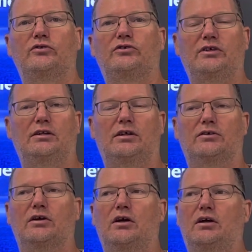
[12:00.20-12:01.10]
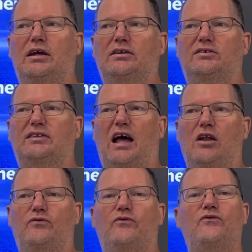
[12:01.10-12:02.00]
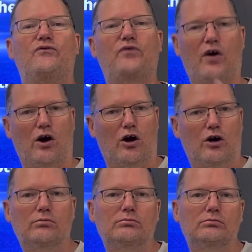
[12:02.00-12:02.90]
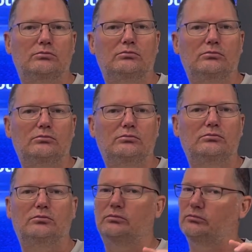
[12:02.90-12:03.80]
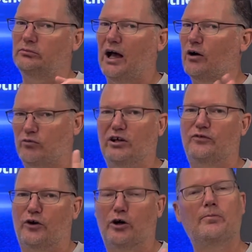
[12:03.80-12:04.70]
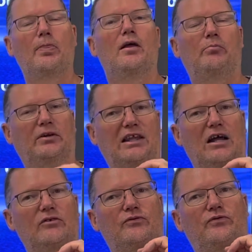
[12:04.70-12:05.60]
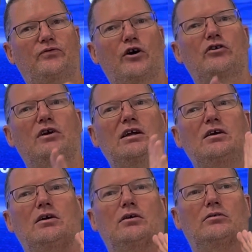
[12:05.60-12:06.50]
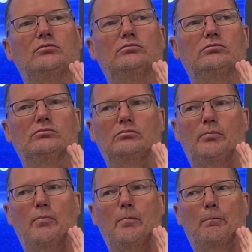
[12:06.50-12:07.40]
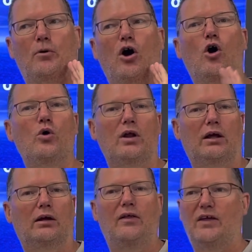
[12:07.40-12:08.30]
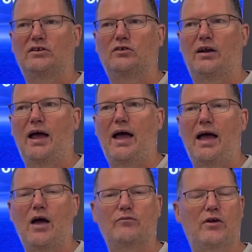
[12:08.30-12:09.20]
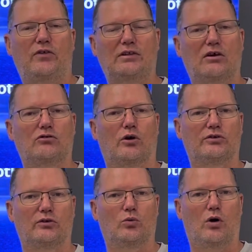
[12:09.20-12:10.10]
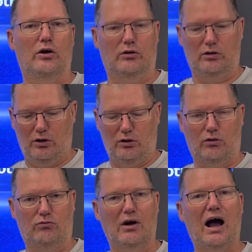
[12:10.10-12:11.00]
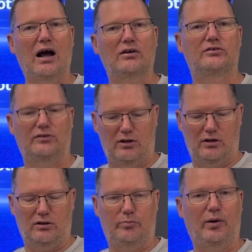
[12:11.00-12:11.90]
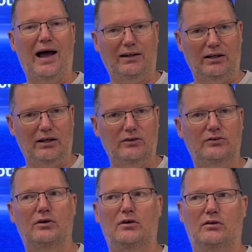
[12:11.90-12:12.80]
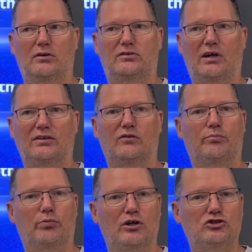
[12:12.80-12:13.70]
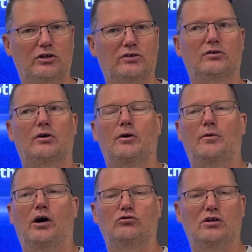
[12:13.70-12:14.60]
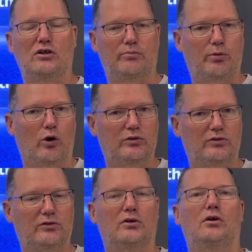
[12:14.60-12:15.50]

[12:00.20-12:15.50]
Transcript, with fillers: seen these. It's that fur, not real fur, but that furry coating that's on everything that grows in the water. The rocks, the pilings, the sides of bridges, underneath boats,